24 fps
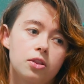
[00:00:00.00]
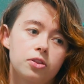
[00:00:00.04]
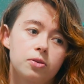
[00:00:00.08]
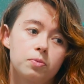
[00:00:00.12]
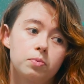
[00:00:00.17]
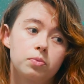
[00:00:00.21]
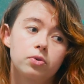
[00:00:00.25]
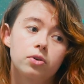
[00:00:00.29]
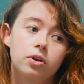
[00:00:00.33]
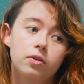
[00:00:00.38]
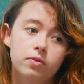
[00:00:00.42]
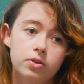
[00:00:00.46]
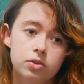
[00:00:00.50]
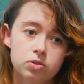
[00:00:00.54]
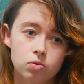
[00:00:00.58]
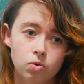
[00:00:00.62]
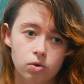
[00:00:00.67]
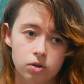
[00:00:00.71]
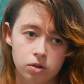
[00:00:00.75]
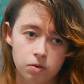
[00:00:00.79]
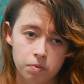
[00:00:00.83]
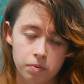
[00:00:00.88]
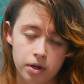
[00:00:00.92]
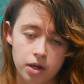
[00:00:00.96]
the previous
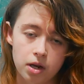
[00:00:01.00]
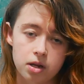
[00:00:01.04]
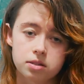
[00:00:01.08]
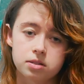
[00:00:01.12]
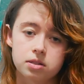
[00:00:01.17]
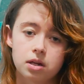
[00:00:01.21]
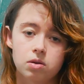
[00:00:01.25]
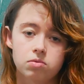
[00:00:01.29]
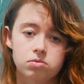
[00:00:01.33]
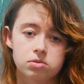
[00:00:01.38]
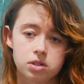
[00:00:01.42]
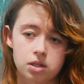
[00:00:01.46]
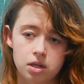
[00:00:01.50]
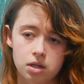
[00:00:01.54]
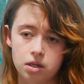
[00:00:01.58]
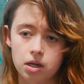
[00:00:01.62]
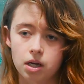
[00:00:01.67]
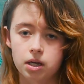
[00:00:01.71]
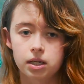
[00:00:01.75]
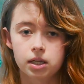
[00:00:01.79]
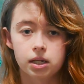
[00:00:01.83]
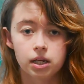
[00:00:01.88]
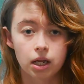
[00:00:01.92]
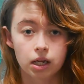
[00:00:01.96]
orthopedist that I was seeing
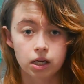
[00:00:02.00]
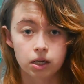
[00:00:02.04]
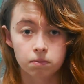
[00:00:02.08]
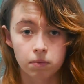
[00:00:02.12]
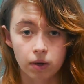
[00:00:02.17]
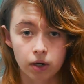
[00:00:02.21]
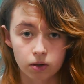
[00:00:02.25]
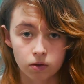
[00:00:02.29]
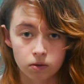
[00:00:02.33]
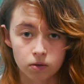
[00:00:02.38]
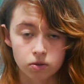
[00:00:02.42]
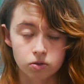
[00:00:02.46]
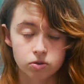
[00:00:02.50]
at Canadian Medical.